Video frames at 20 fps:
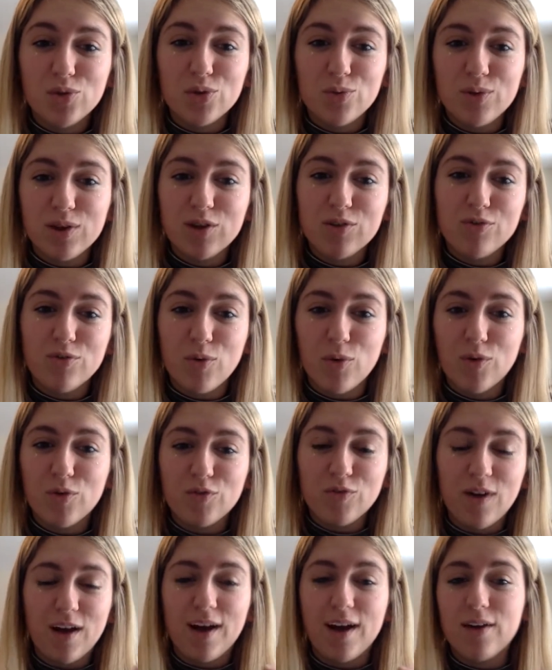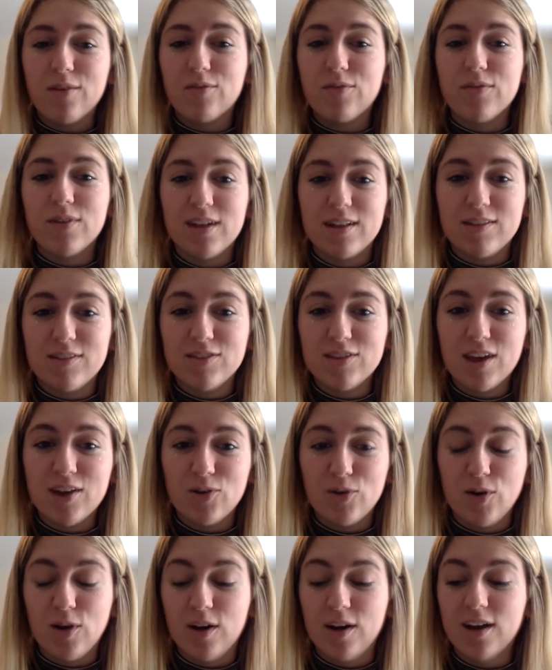three, four, five,
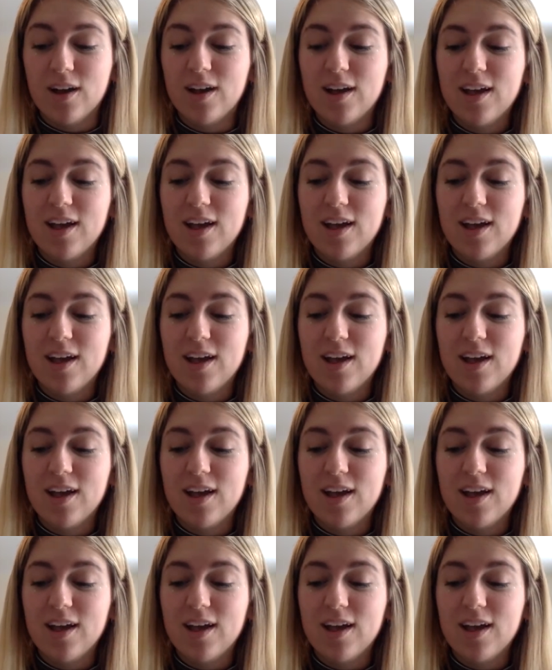etc.